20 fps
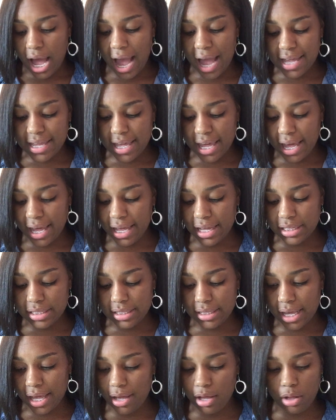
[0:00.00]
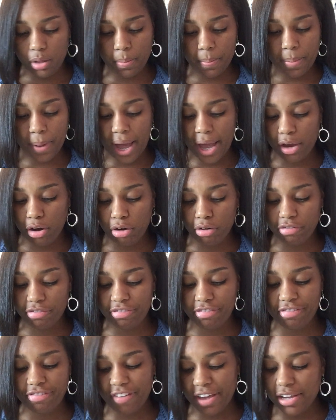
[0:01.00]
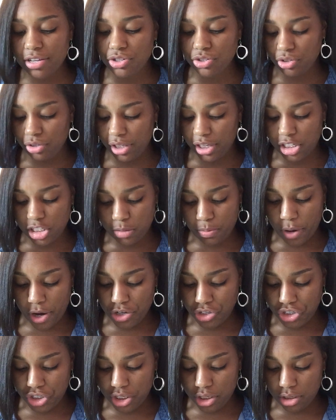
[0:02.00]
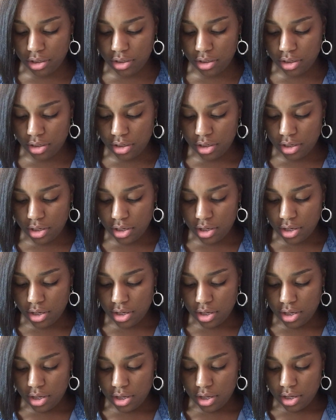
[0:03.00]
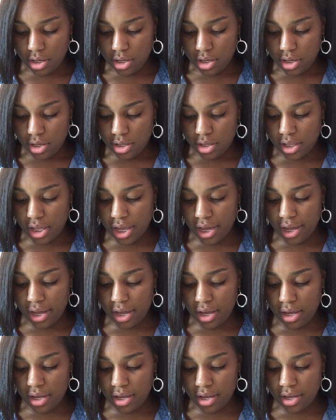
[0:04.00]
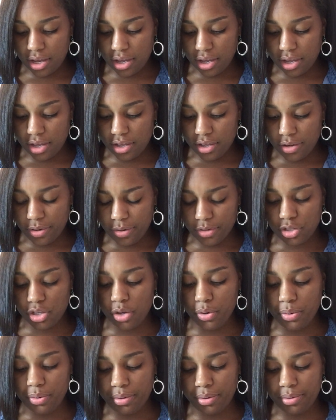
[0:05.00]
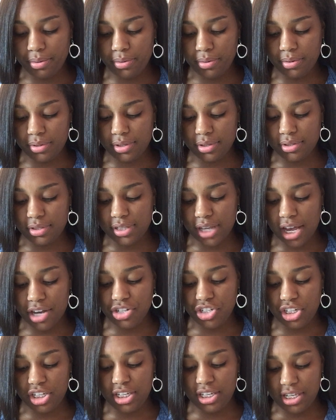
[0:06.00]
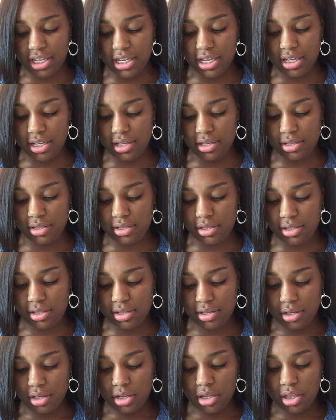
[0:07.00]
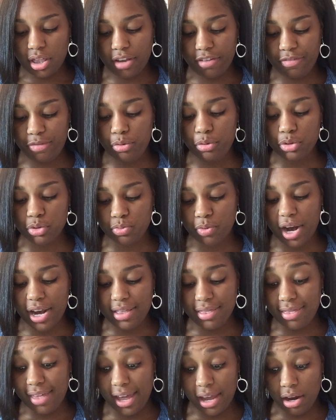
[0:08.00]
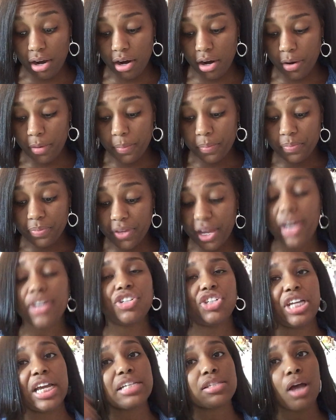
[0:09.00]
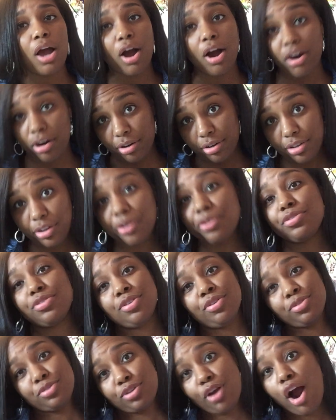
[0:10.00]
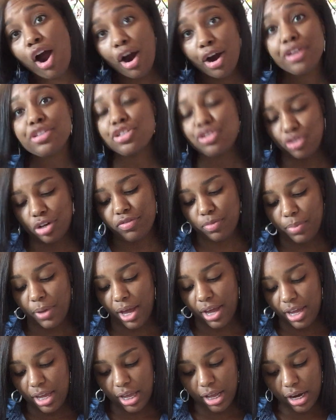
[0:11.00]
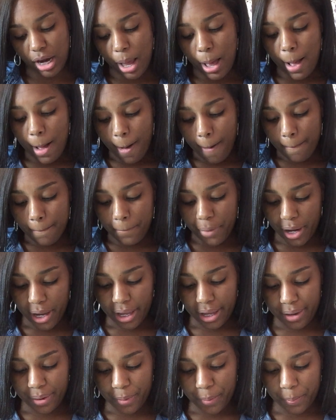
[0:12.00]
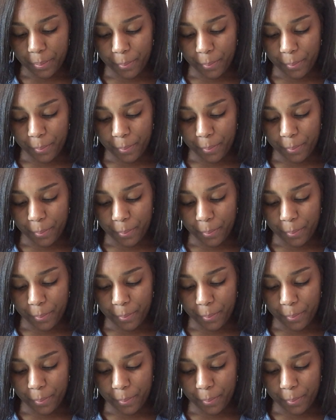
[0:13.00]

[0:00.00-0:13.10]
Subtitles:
I can't tell by her facial expression. Like, so Sanji, that fool's right there, and she has heart. There's a heart driven by it, but